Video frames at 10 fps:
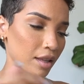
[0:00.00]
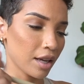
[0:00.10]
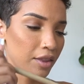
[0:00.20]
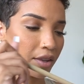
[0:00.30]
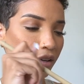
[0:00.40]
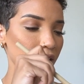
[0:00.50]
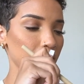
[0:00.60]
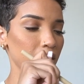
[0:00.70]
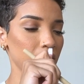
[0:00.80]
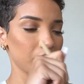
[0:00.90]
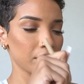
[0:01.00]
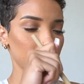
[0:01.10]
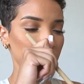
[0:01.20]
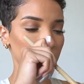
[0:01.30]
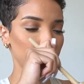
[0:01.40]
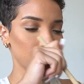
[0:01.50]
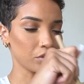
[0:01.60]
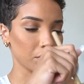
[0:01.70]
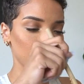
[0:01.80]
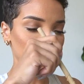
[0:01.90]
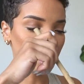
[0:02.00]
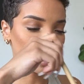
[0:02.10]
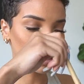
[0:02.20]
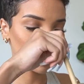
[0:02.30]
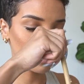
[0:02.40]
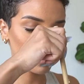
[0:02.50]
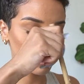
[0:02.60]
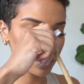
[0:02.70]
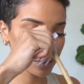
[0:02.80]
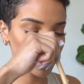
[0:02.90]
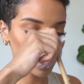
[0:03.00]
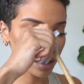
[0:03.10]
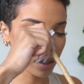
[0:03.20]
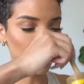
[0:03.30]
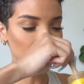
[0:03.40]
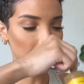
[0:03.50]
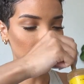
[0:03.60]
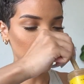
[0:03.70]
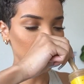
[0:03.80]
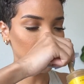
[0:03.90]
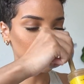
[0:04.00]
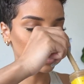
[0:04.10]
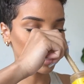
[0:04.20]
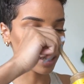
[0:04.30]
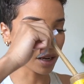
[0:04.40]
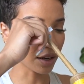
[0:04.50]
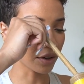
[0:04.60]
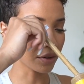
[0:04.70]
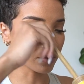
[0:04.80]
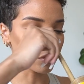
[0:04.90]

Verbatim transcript: I thought it was gonna be shorter than that. Is it even frozen yet? Okay, I think I took it out